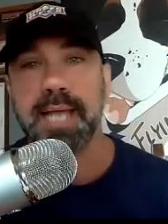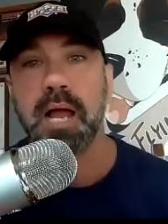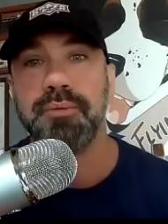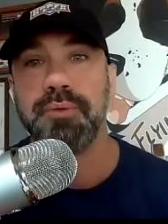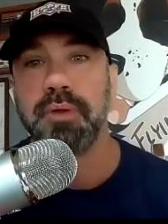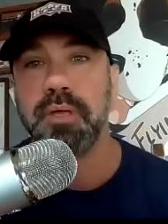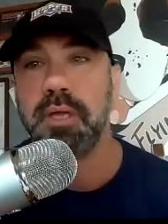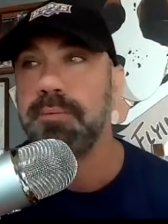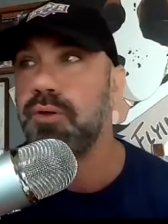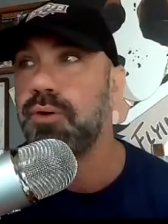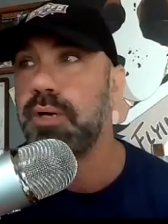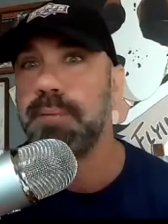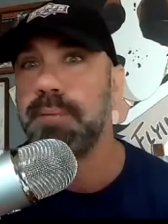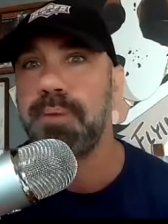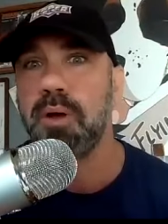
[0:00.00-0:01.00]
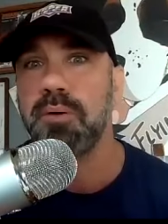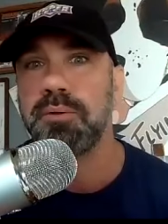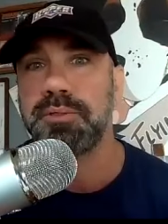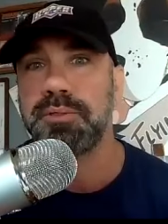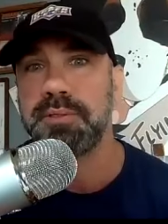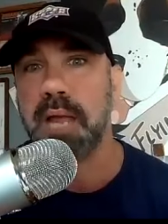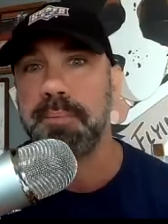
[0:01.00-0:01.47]
out the community
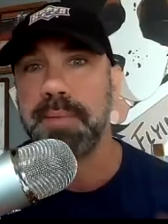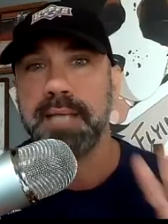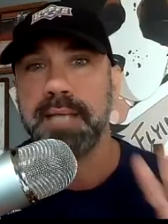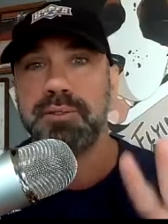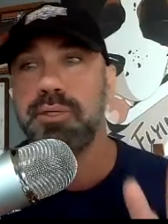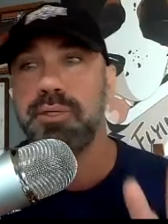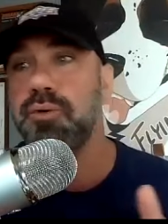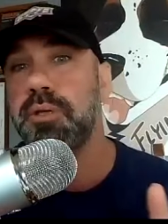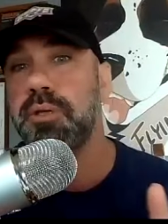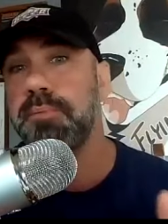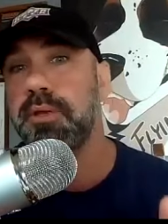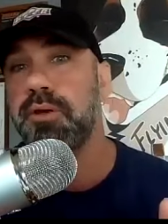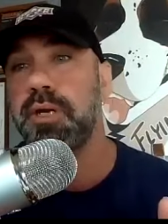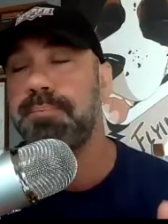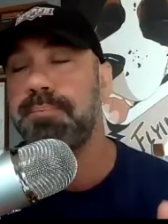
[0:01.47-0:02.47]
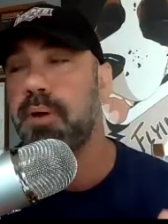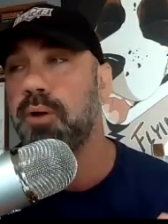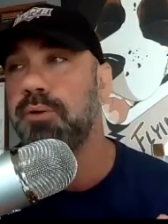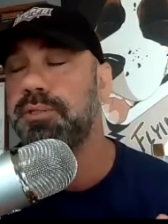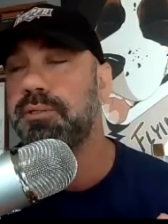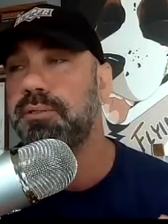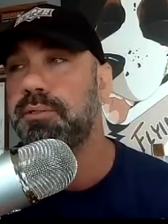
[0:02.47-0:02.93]
posts. I made 2 community
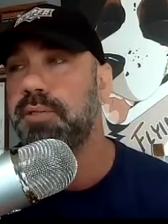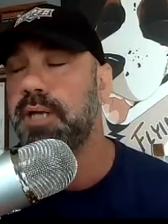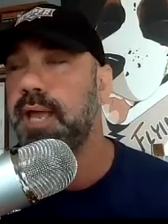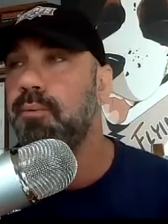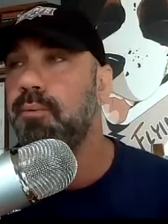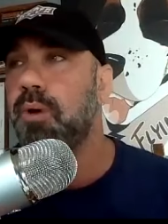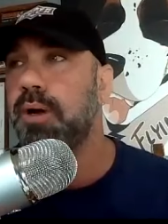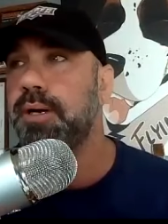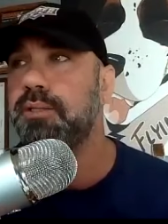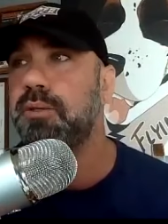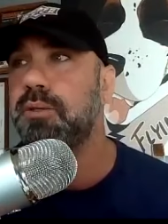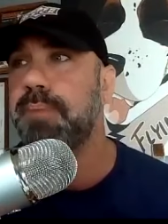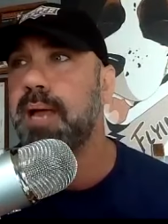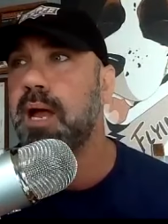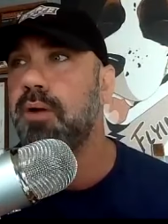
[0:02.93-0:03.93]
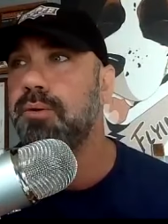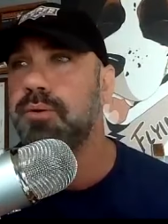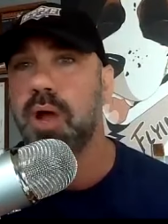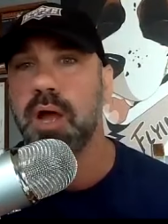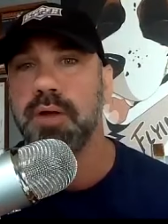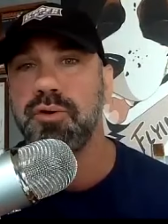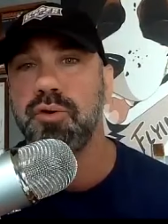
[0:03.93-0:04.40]
posts today. One is about
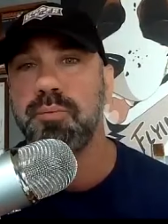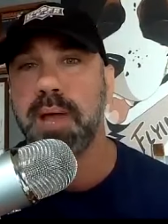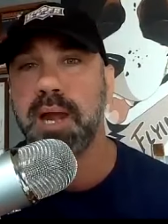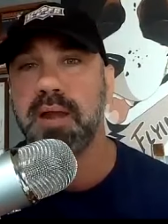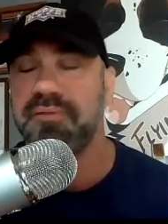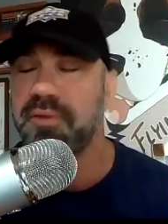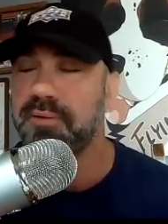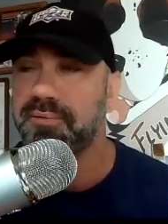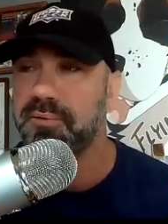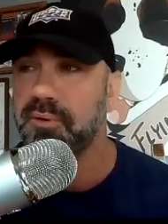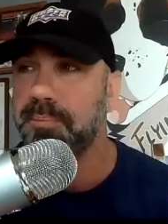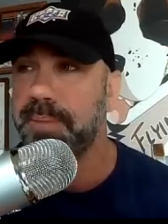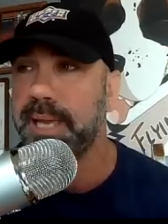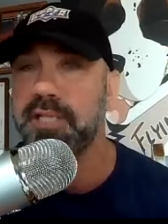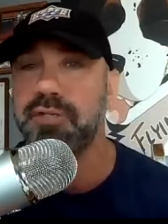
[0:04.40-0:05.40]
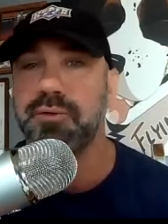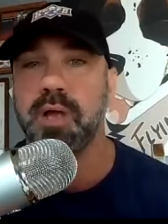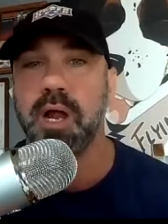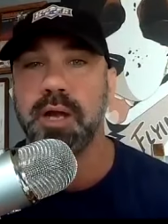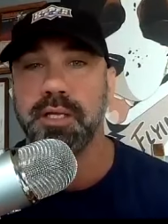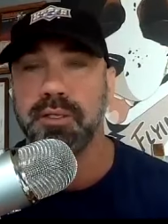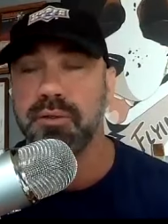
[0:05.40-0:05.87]
a new benefit for the
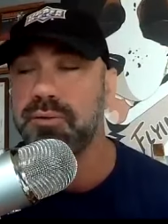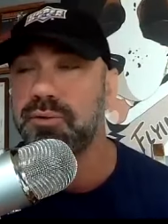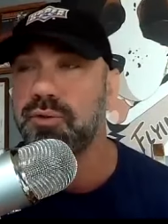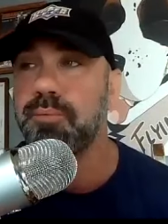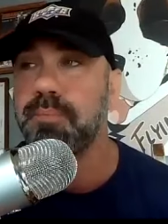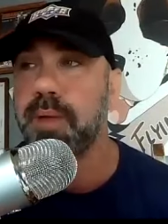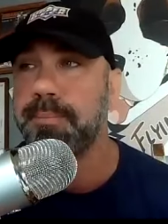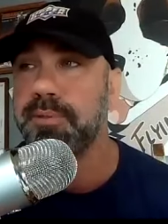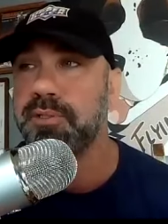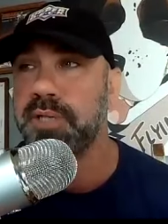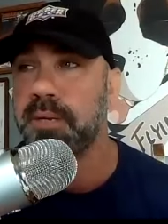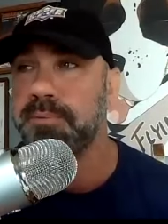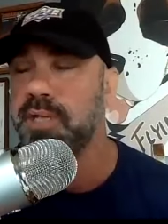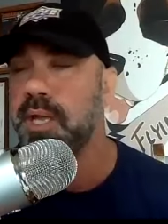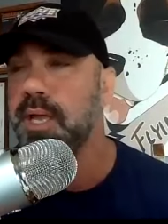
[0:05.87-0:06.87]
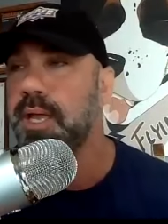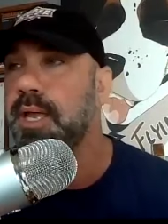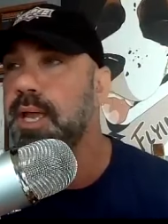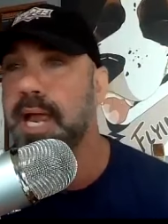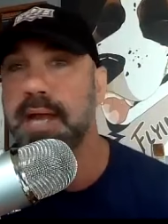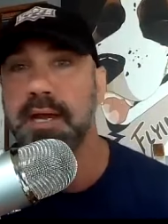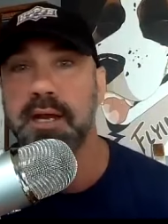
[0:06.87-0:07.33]
Patreon and YouTube memberships.
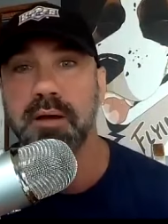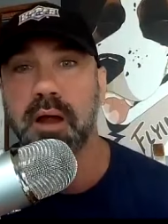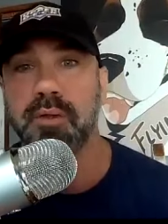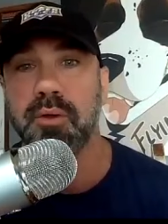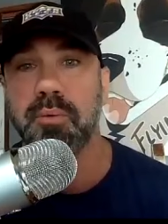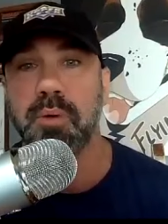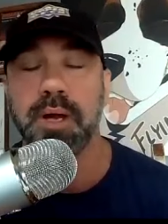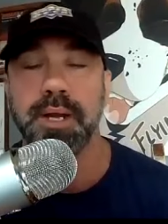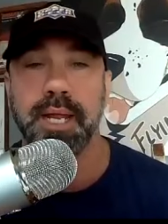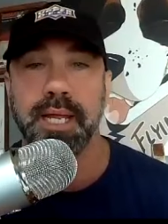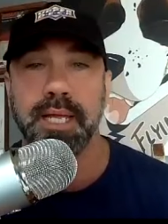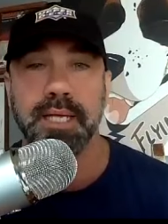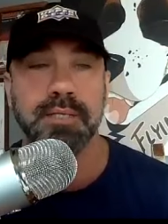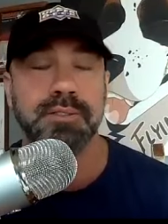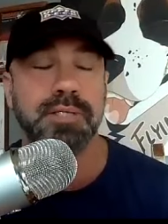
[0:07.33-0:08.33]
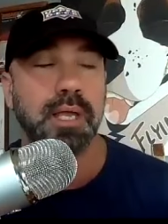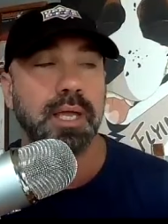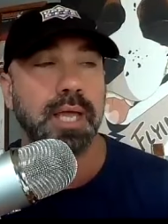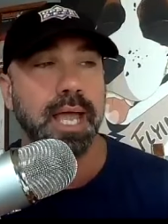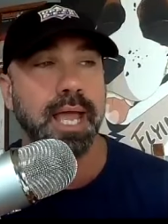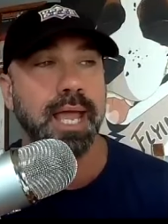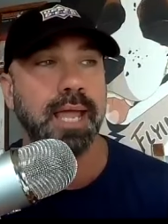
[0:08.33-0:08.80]
And another one is
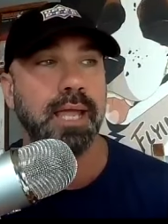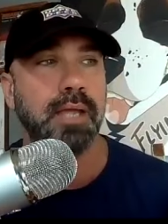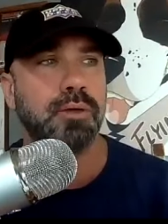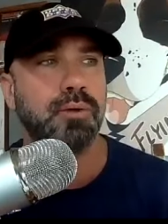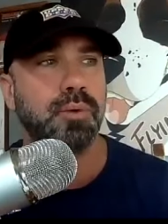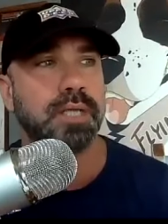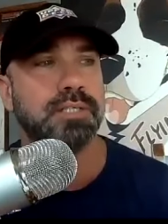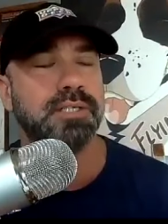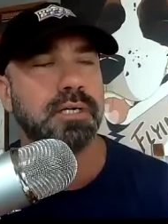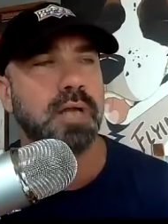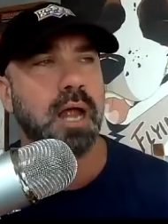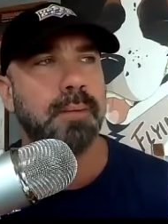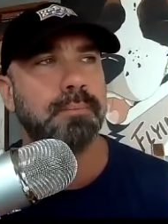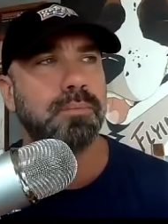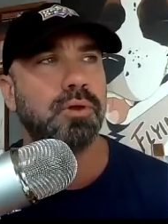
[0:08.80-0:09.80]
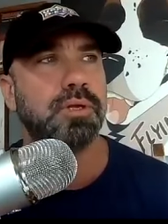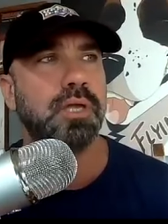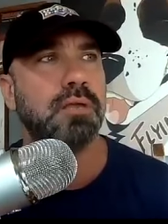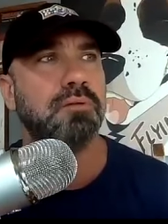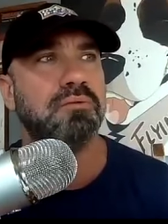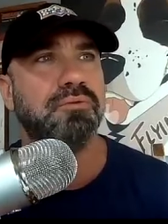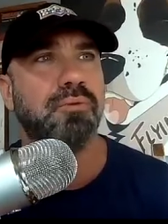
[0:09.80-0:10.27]
a question. I'm
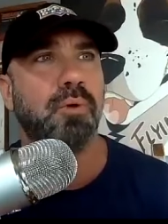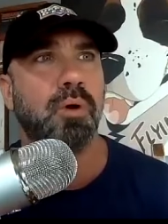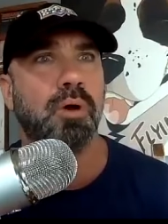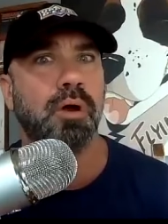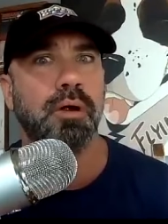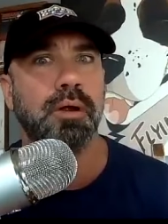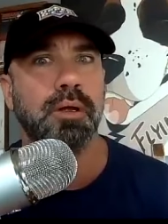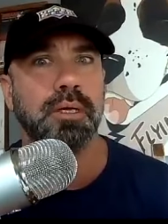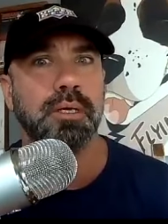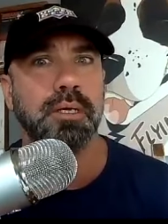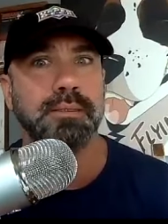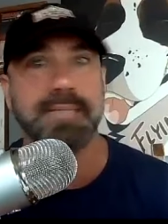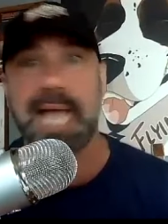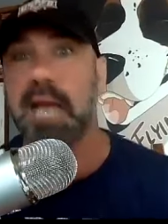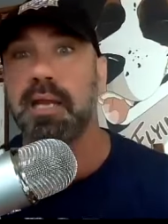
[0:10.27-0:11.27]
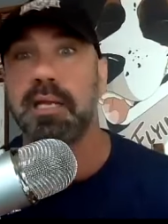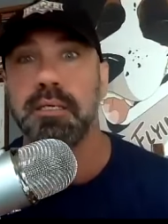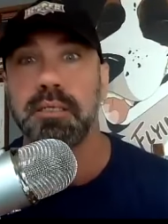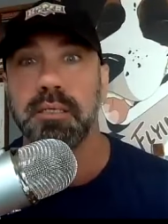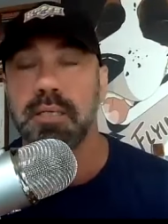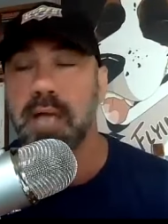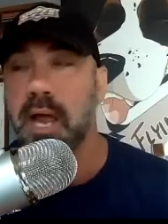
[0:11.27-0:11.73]
looking for talent.
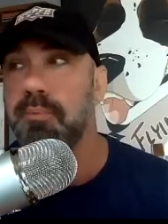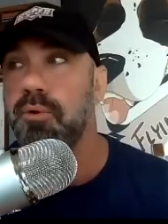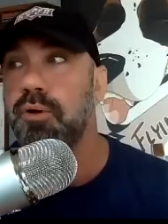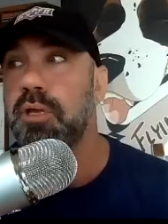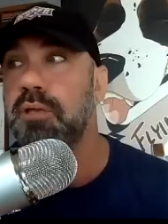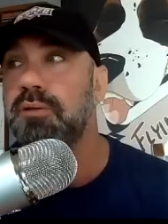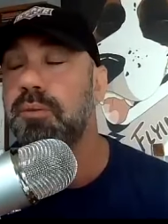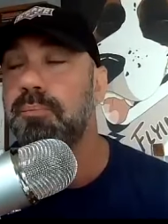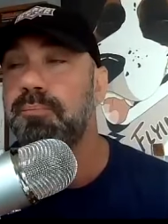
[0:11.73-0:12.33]
I'm looking